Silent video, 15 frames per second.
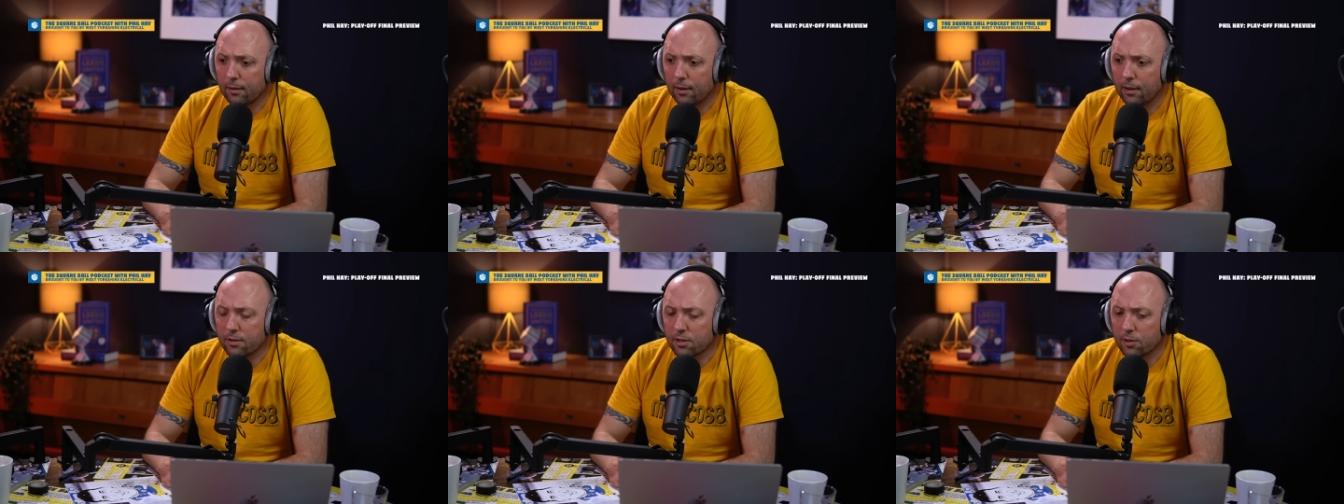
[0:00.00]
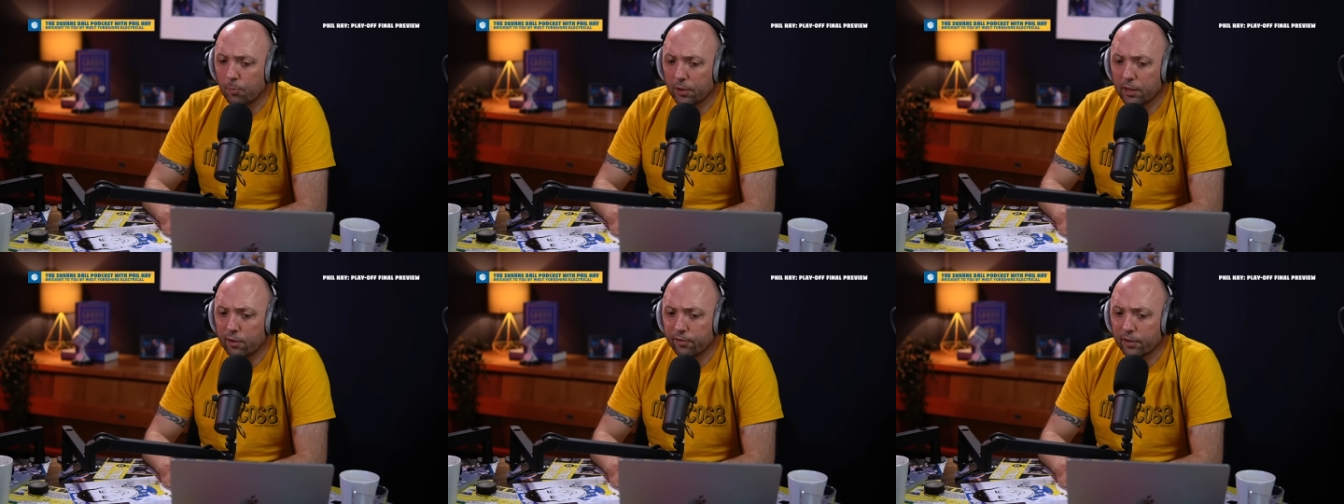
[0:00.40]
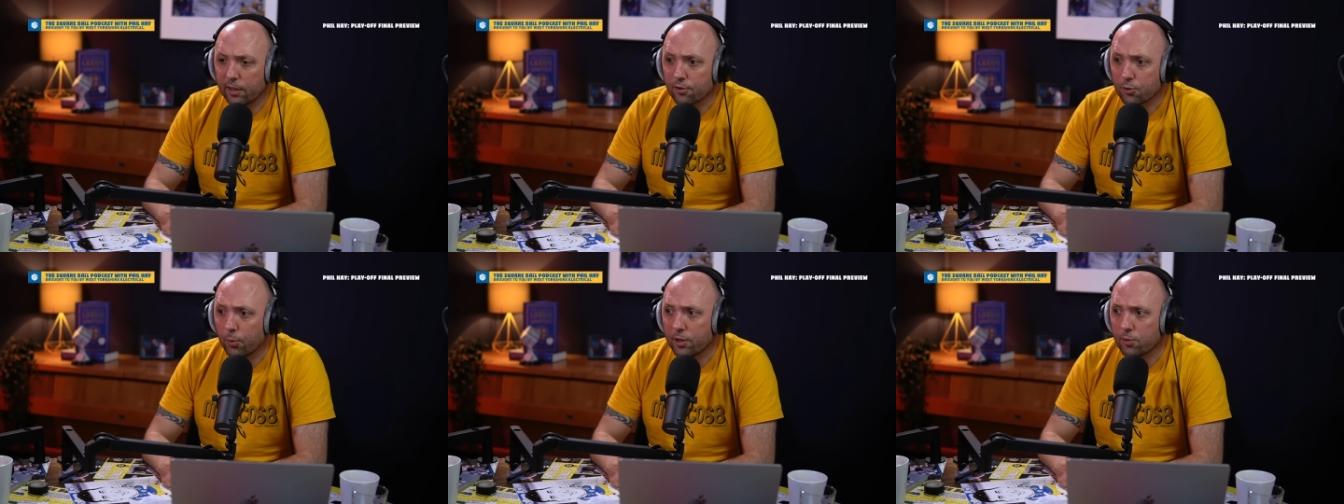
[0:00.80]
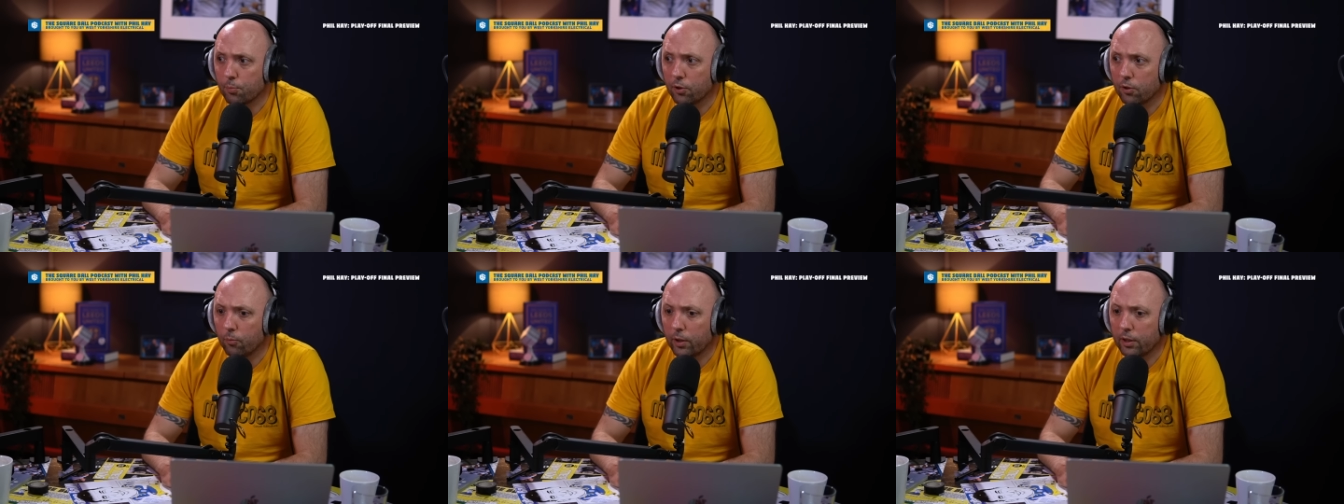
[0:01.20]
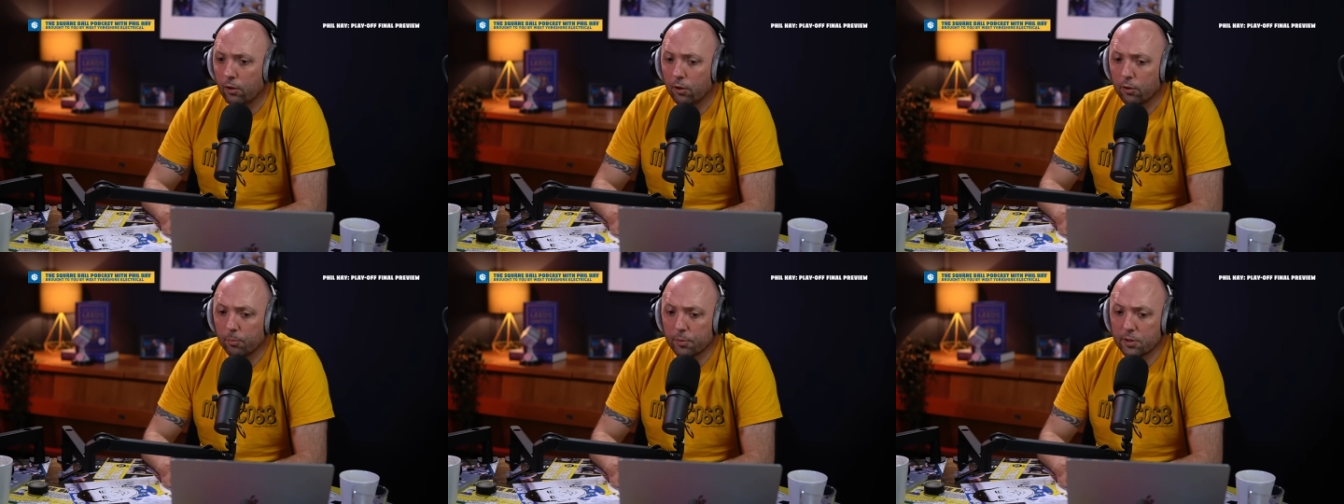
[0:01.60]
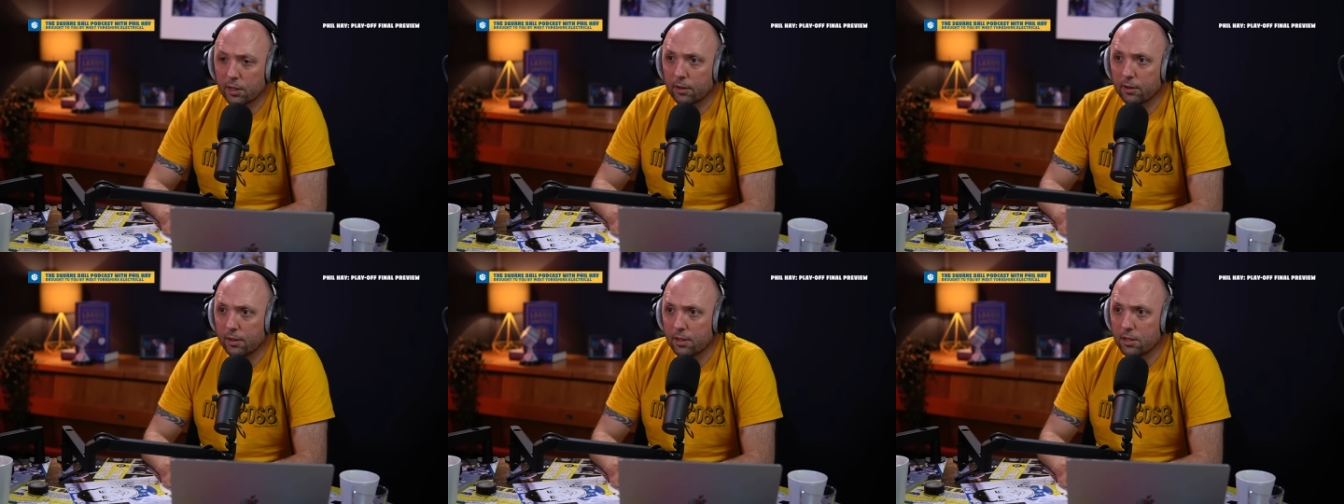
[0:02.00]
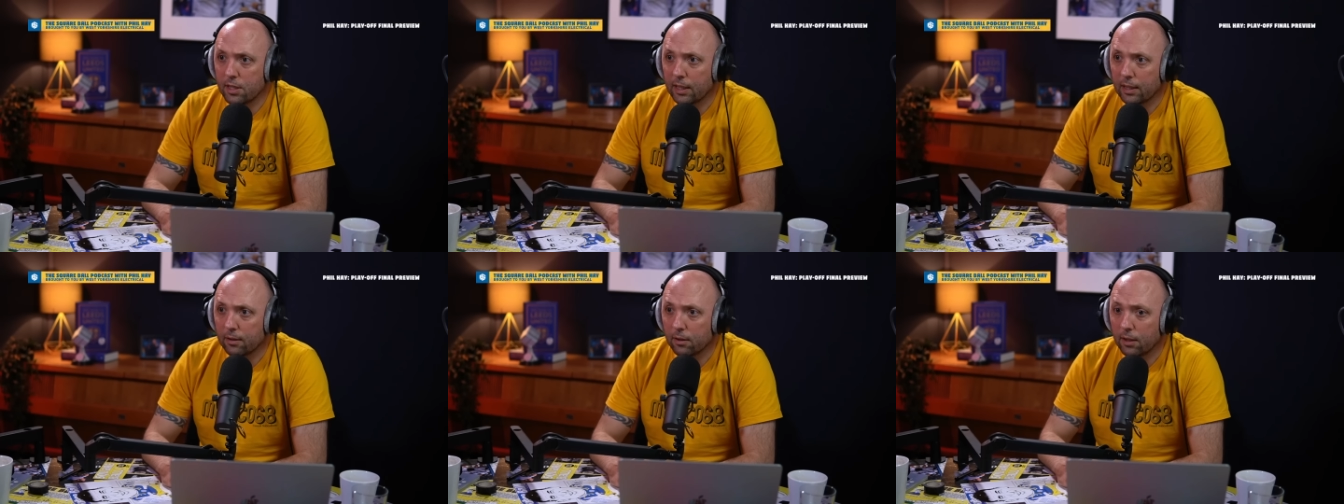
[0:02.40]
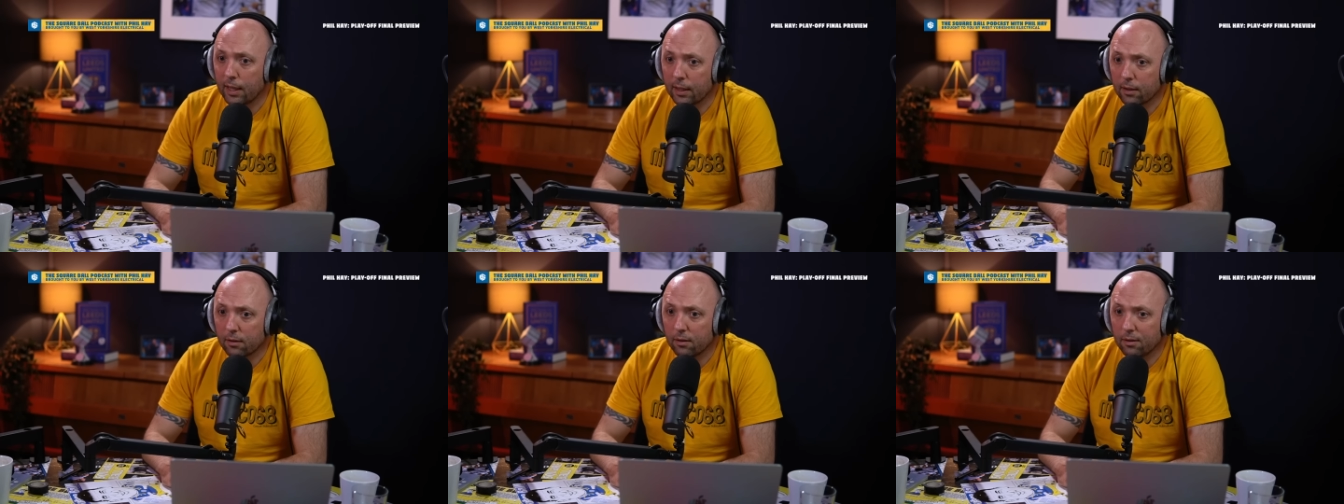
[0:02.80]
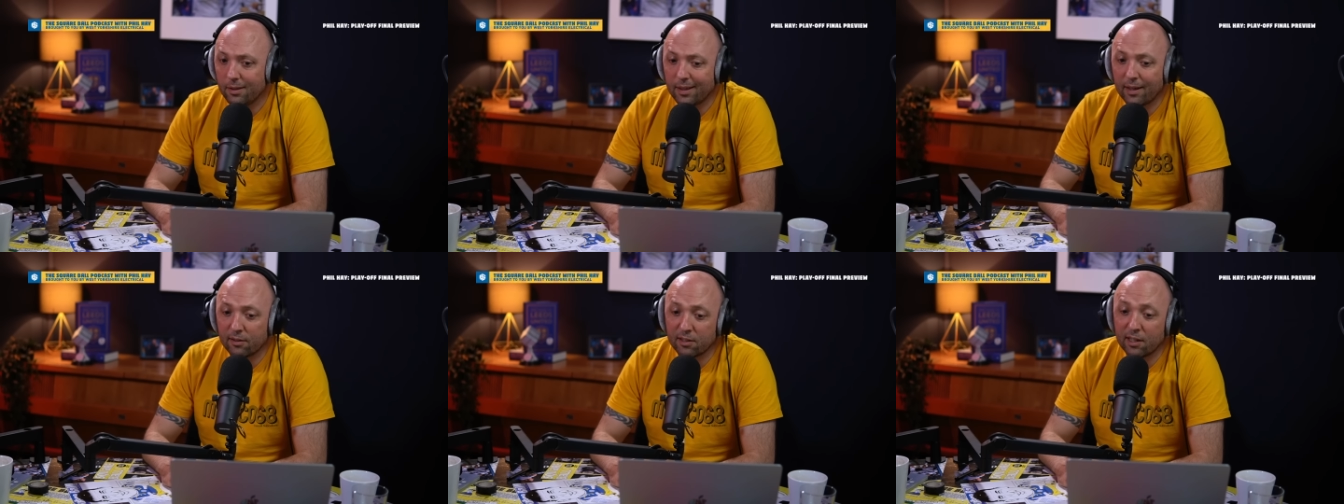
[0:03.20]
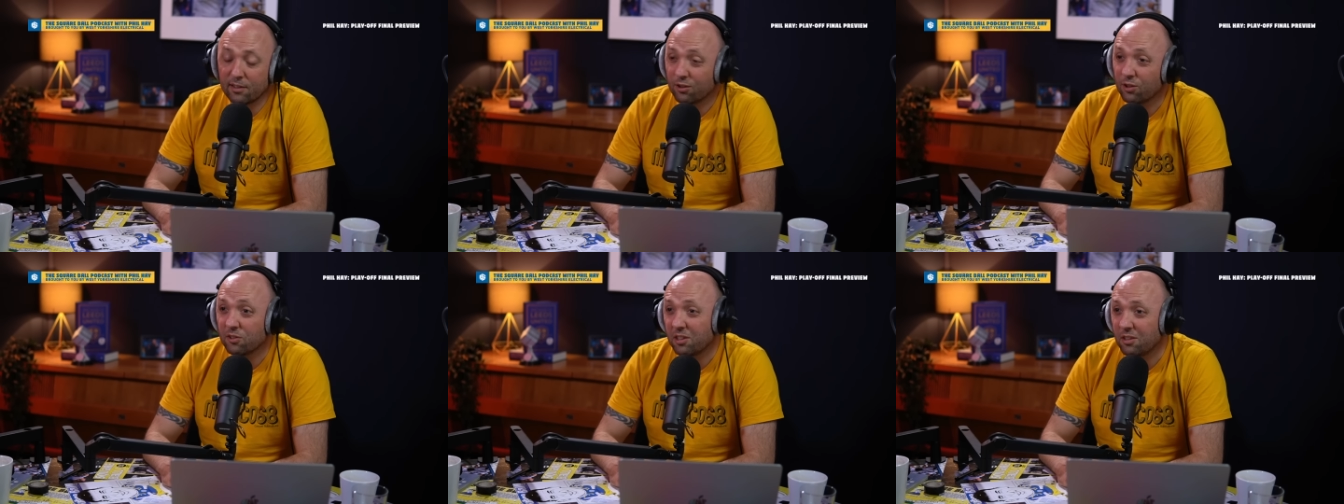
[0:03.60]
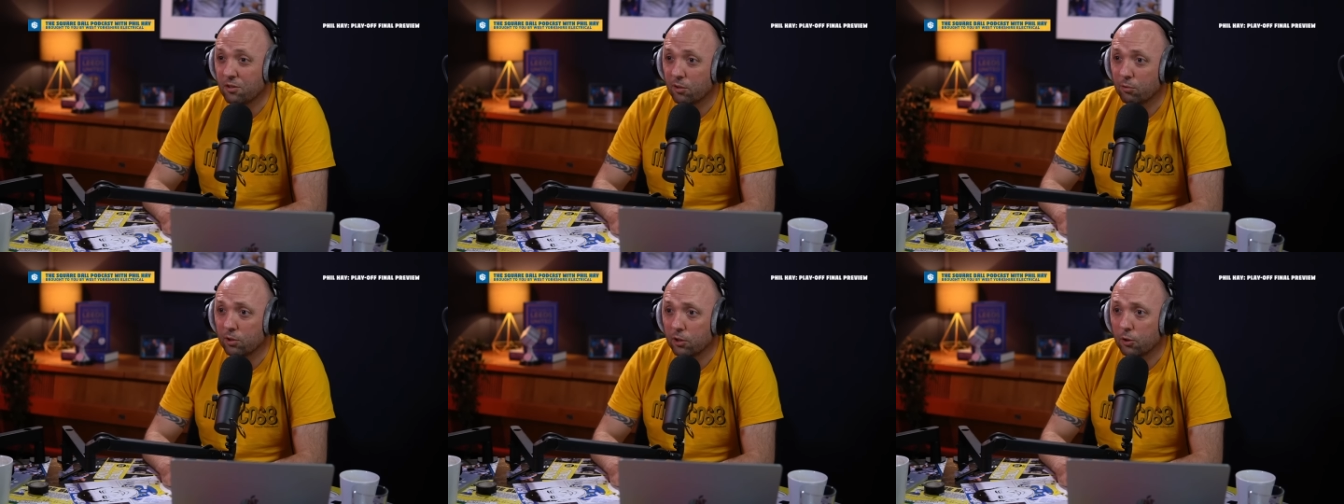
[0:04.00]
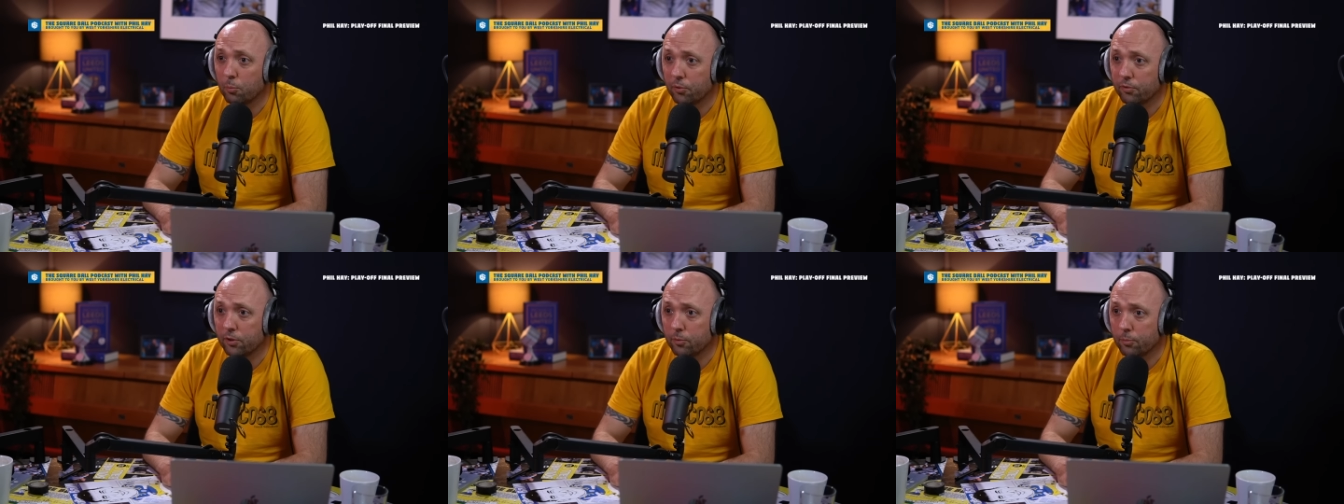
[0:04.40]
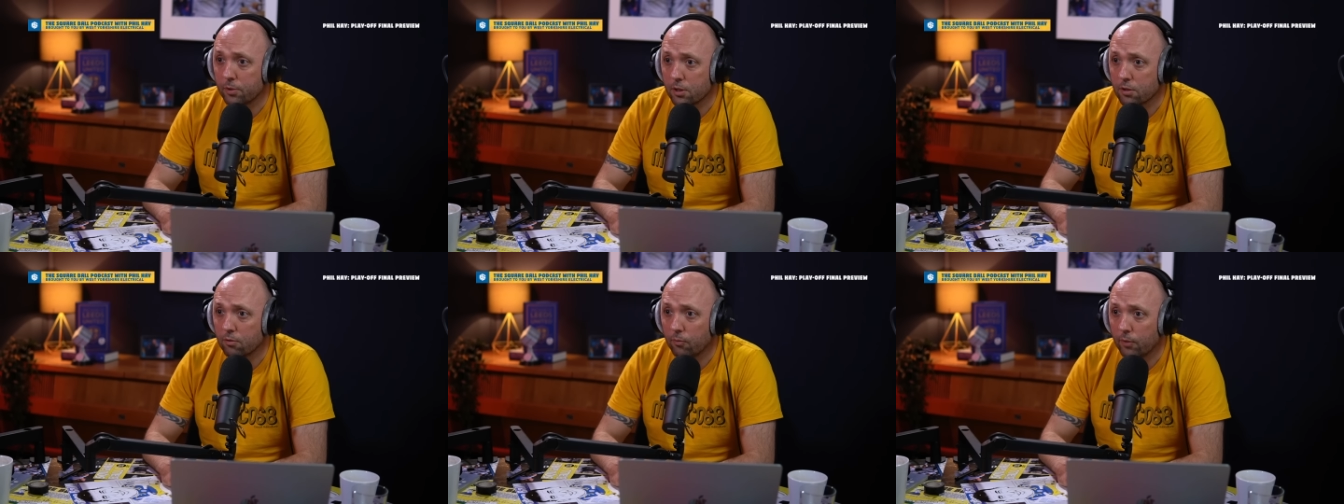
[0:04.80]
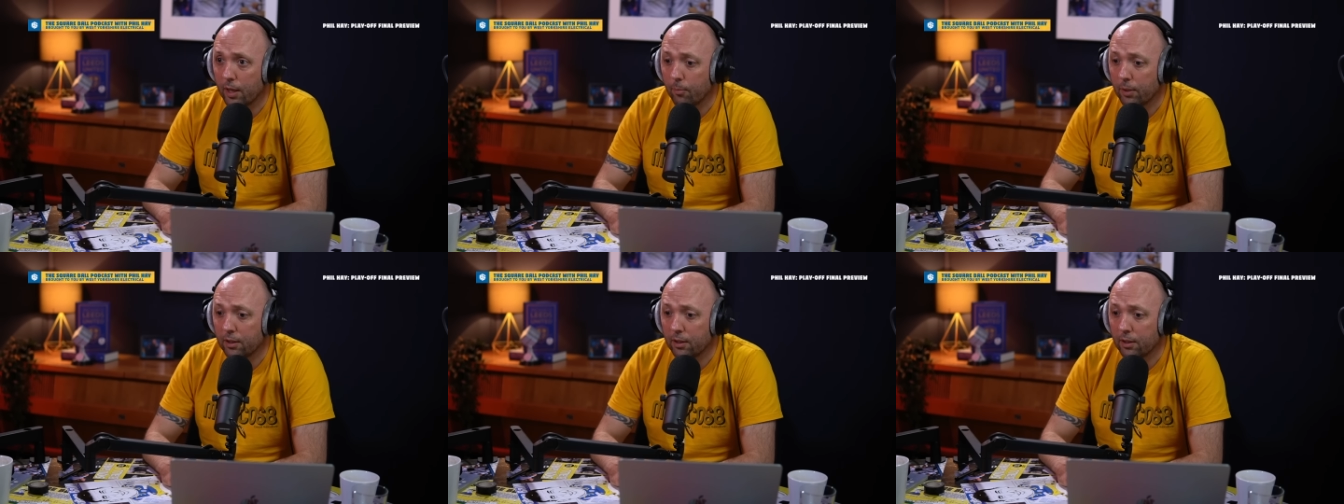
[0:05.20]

as the playoff against West Brom went on, particularly the second leg, that that turned into a really good performance from them.